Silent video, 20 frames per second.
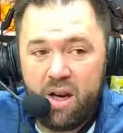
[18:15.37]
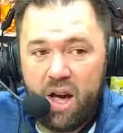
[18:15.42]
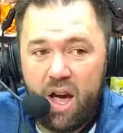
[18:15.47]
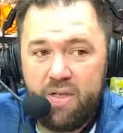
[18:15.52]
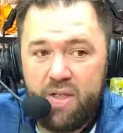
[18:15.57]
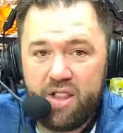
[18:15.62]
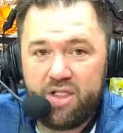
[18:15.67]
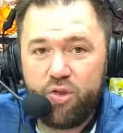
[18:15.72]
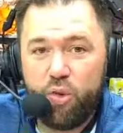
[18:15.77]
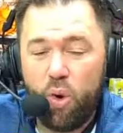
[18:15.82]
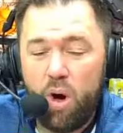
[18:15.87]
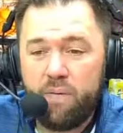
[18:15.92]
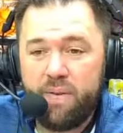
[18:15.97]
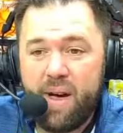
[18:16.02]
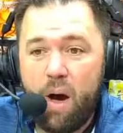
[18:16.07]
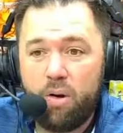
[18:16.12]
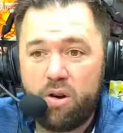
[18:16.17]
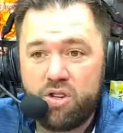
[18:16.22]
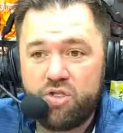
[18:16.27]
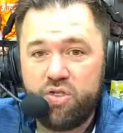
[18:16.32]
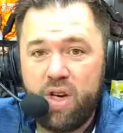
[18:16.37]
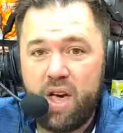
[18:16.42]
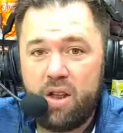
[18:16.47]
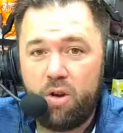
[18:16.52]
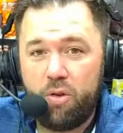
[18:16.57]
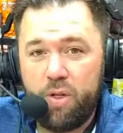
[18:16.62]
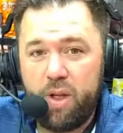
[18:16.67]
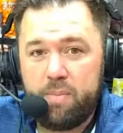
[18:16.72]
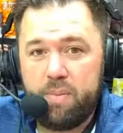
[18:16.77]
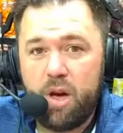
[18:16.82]
And then 12 hours
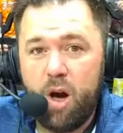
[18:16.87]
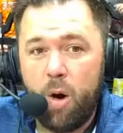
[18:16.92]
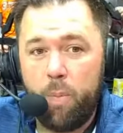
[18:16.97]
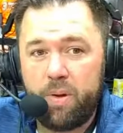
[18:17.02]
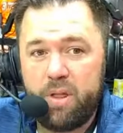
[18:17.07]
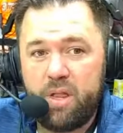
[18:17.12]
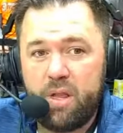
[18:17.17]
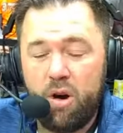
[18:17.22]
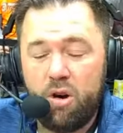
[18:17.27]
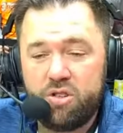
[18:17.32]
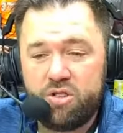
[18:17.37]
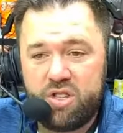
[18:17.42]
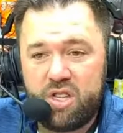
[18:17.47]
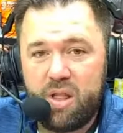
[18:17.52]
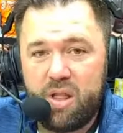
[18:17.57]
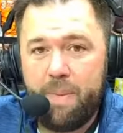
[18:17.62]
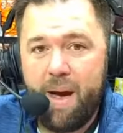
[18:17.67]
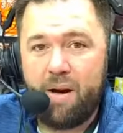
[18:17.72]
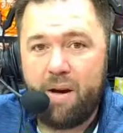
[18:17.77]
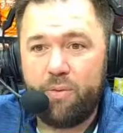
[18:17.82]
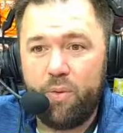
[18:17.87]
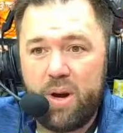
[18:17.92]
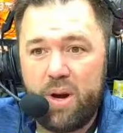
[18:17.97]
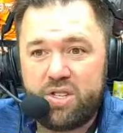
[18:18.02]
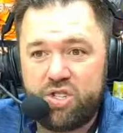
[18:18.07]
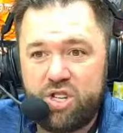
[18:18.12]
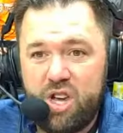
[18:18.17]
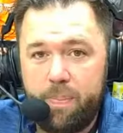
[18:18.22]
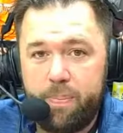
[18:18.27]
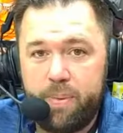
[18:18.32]
later, they'd be hosting the Mountain
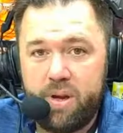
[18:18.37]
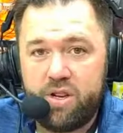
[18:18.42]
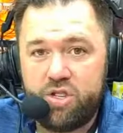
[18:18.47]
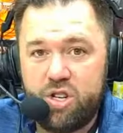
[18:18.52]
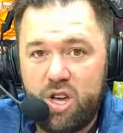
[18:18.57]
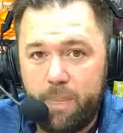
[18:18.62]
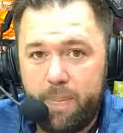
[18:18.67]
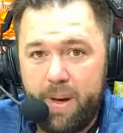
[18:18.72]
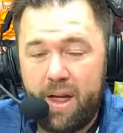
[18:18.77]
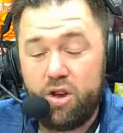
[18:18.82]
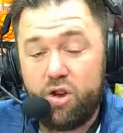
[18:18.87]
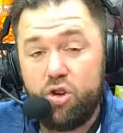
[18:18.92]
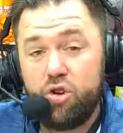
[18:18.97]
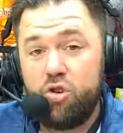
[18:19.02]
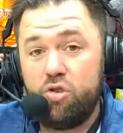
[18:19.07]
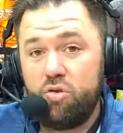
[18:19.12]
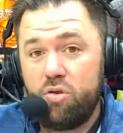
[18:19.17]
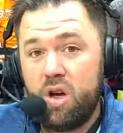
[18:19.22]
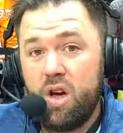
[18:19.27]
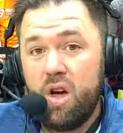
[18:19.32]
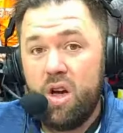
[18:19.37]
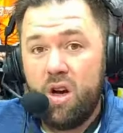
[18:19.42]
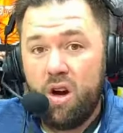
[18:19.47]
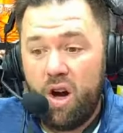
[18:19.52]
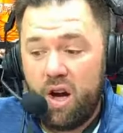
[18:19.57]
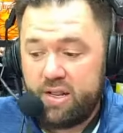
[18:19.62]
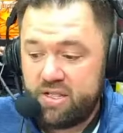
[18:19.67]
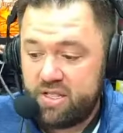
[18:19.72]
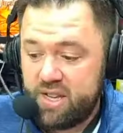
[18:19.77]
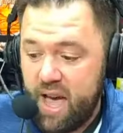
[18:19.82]
West championship at noon
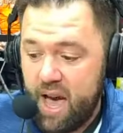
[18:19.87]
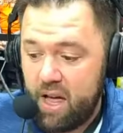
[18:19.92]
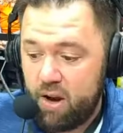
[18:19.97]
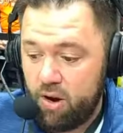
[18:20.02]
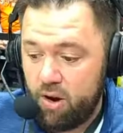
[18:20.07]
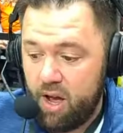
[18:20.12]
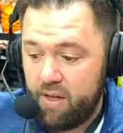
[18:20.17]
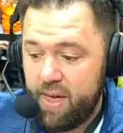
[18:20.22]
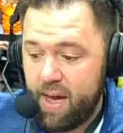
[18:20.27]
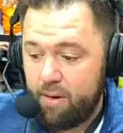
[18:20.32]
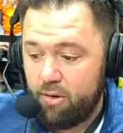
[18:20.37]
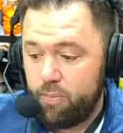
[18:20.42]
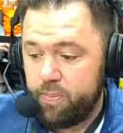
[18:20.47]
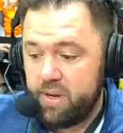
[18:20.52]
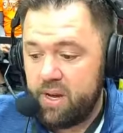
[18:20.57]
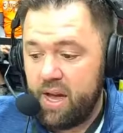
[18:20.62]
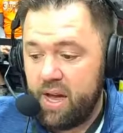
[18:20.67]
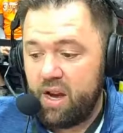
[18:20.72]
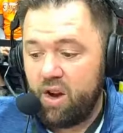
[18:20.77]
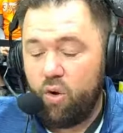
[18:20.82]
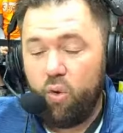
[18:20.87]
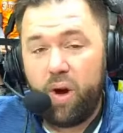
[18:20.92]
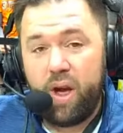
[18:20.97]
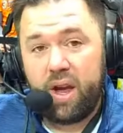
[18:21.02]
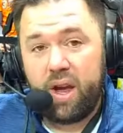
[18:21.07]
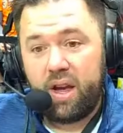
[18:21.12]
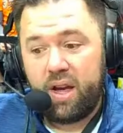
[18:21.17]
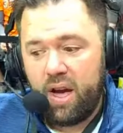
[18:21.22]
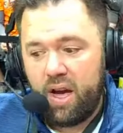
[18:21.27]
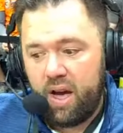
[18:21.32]
on Saturday. That would be a
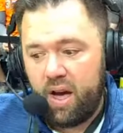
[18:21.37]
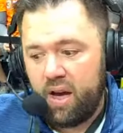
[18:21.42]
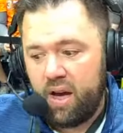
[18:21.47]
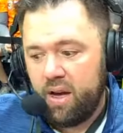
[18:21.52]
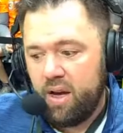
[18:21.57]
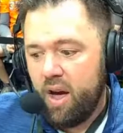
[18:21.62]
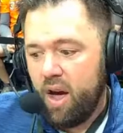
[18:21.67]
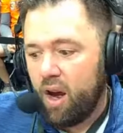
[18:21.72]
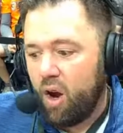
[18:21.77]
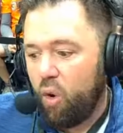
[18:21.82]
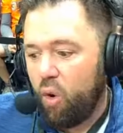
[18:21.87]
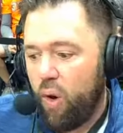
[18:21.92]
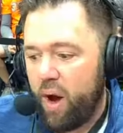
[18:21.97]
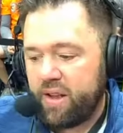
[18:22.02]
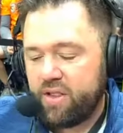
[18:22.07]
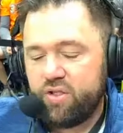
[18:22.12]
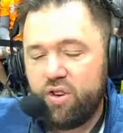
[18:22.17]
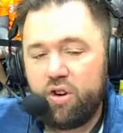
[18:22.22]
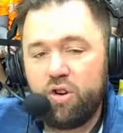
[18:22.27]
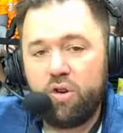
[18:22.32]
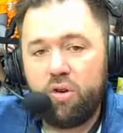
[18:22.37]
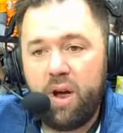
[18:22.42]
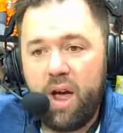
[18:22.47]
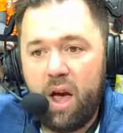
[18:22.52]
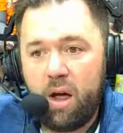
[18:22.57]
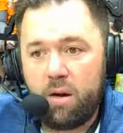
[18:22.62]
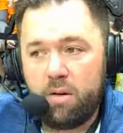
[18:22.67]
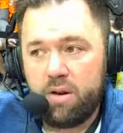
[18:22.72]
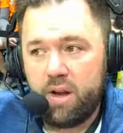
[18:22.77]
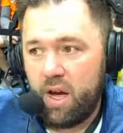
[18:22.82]
quick
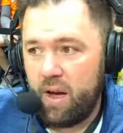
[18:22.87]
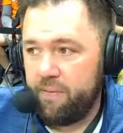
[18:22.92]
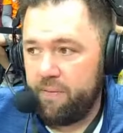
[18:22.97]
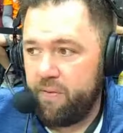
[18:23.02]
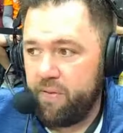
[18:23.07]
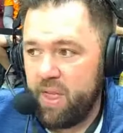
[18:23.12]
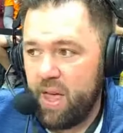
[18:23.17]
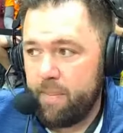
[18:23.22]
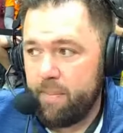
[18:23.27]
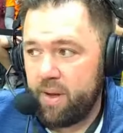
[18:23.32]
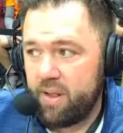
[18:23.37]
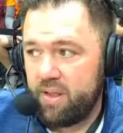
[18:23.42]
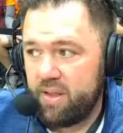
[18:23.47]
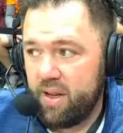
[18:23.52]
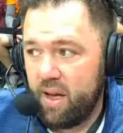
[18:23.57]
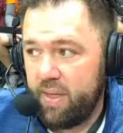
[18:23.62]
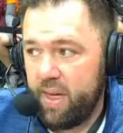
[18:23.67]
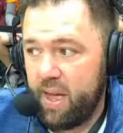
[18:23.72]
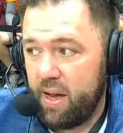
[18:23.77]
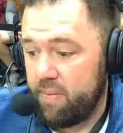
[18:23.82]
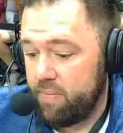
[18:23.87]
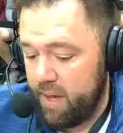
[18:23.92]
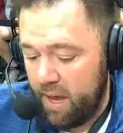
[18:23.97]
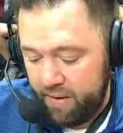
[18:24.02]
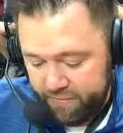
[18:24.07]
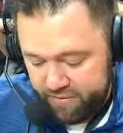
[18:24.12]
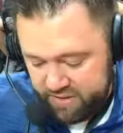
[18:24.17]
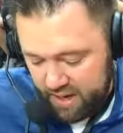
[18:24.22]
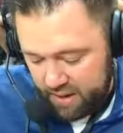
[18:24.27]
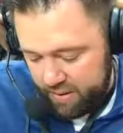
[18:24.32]
turnaround for them. But
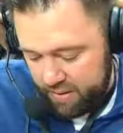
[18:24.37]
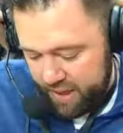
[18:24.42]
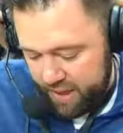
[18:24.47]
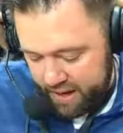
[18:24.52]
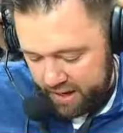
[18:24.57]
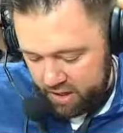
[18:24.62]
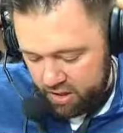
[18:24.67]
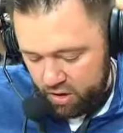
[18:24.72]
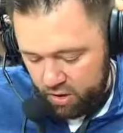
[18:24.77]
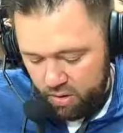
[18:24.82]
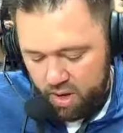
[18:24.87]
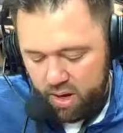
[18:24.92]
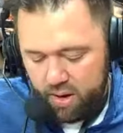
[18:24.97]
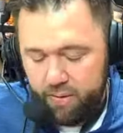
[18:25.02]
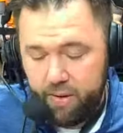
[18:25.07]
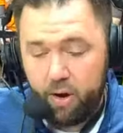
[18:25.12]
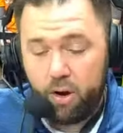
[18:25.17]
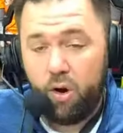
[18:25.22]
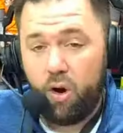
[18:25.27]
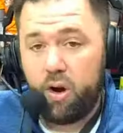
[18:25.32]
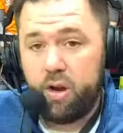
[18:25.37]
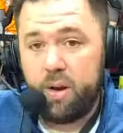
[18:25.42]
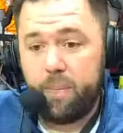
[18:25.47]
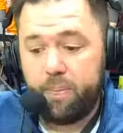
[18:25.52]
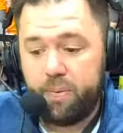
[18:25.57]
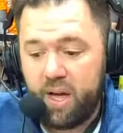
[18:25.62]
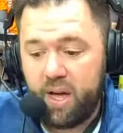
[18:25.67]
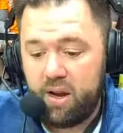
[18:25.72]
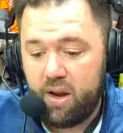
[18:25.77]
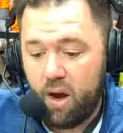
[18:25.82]
they've said that they can do it, and they're going to
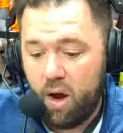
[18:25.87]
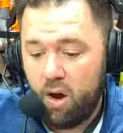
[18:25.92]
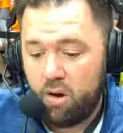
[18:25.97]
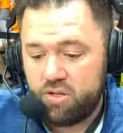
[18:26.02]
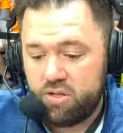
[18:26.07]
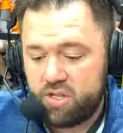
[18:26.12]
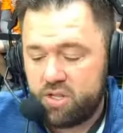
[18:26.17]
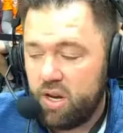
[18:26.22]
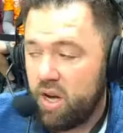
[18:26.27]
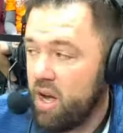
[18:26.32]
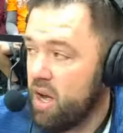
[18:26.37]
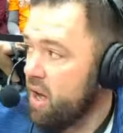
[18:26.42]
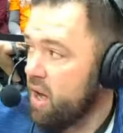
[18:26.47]
plan to host.